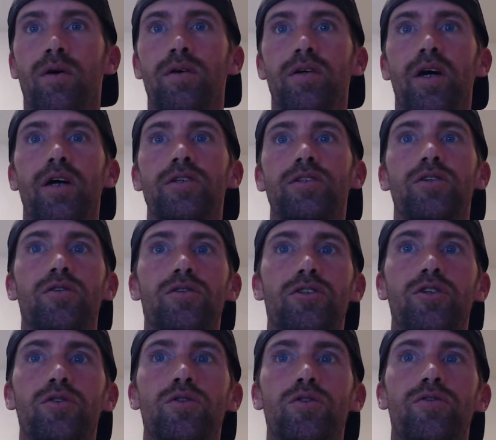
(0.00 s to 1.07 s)
Yes, you'll
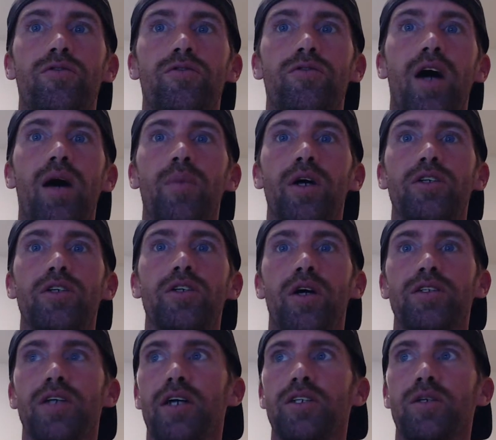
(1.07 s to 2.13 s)
choose forgot my
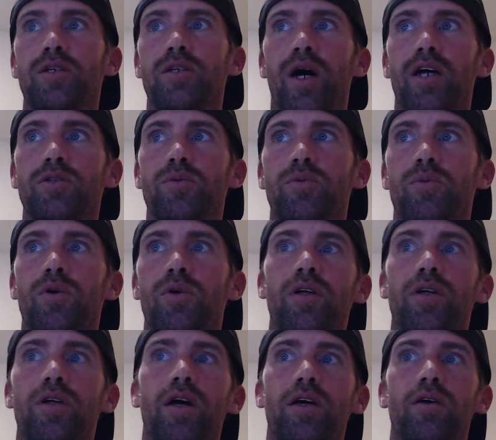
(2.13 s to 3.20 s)
transaction password,
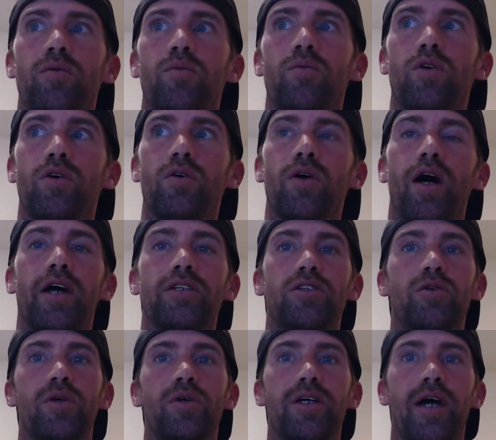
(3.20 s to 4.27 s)
and it will ask you
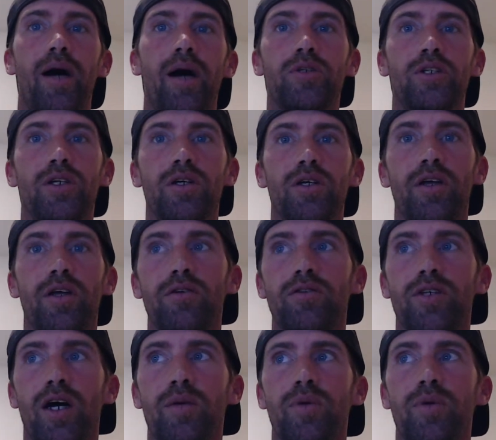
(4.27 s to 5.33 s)
a CAPTCHA that you
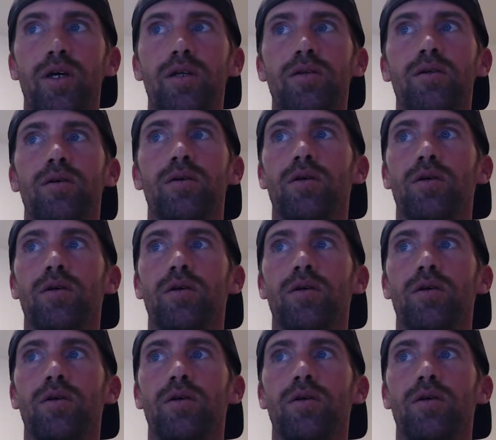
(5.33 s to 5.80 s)
type in.